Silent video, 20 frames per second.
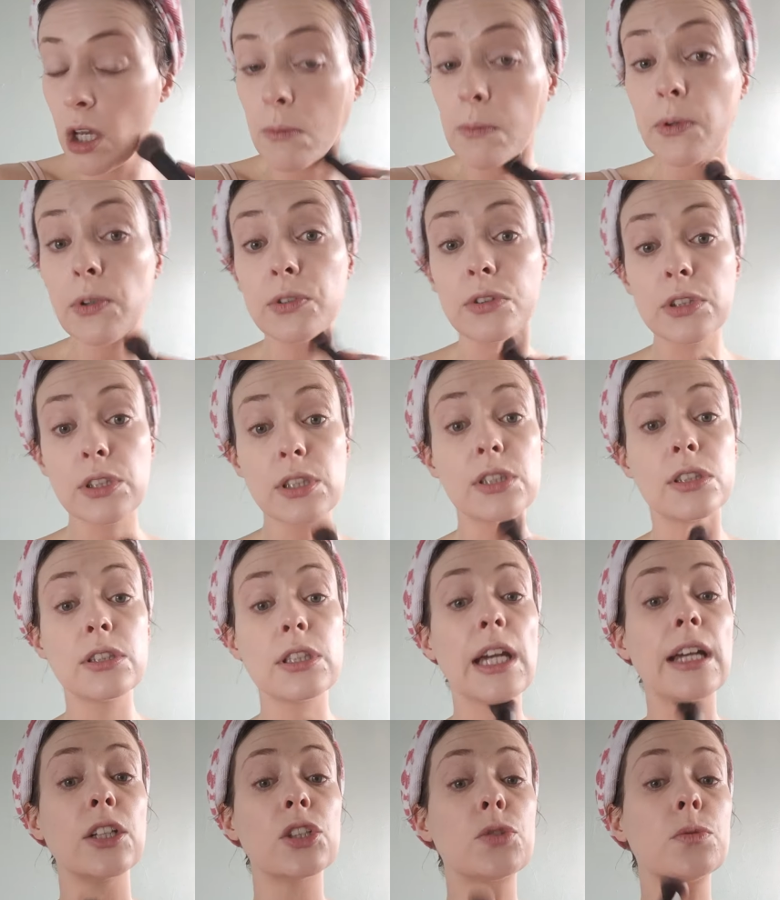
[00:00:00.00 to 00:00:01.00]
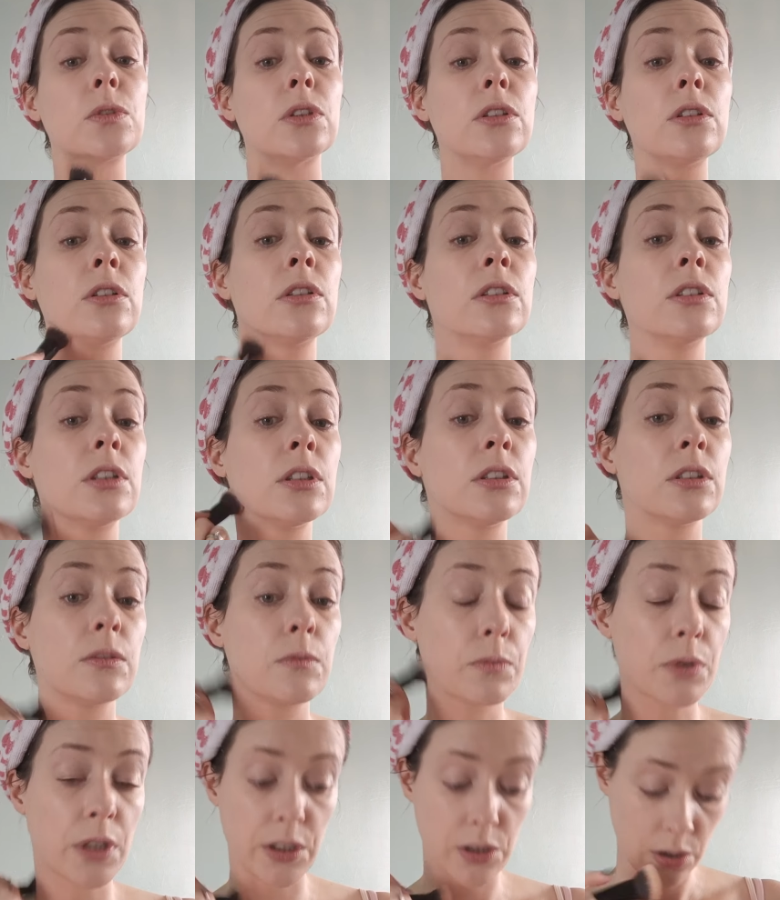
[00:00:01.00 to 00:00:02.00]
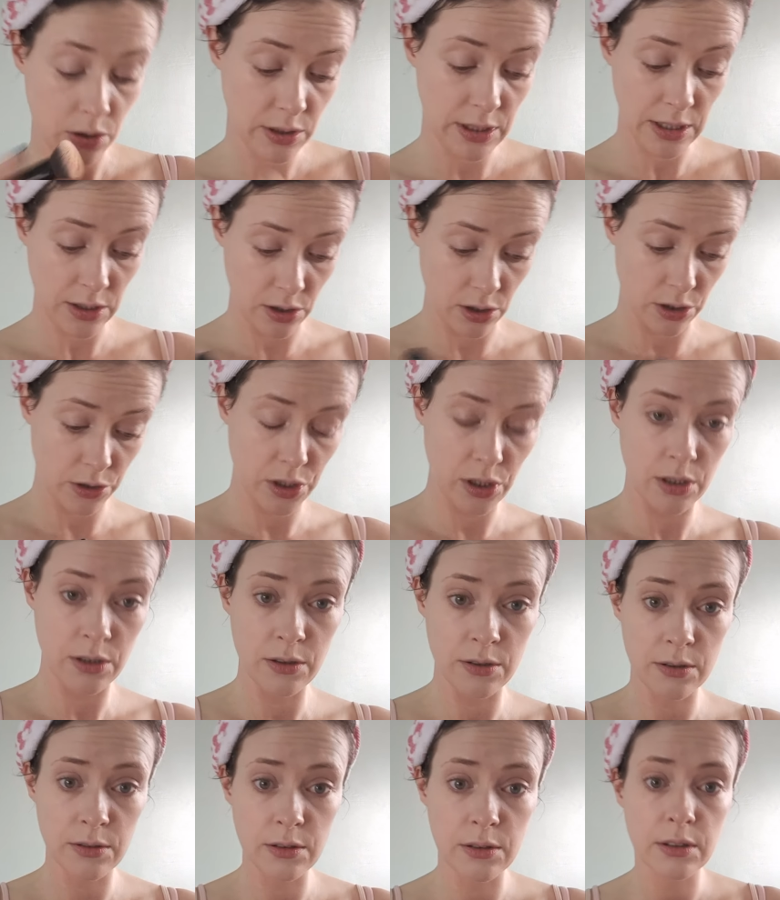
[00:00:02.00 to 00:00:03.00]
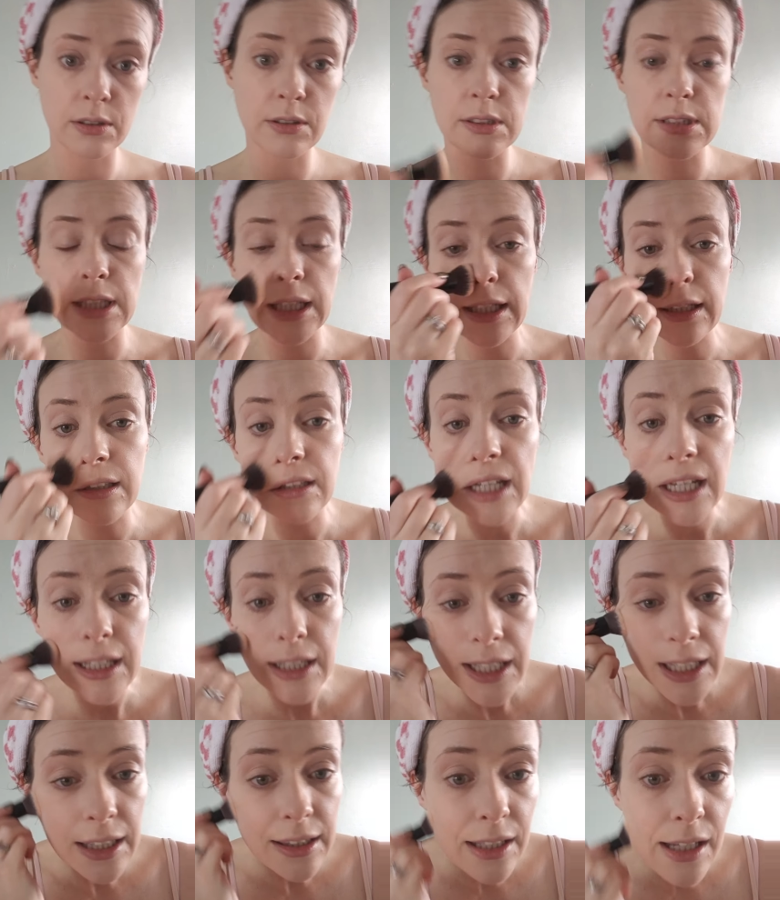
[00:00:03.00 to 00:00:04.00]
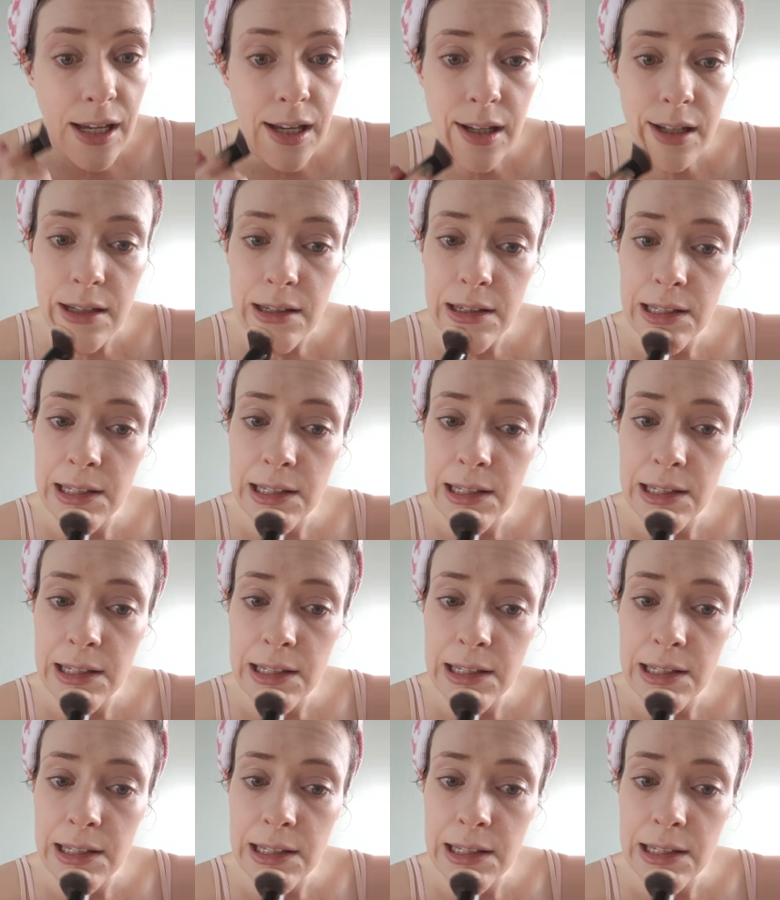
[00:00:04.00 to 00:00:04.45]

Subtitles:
but the actual product is good. See, I like that.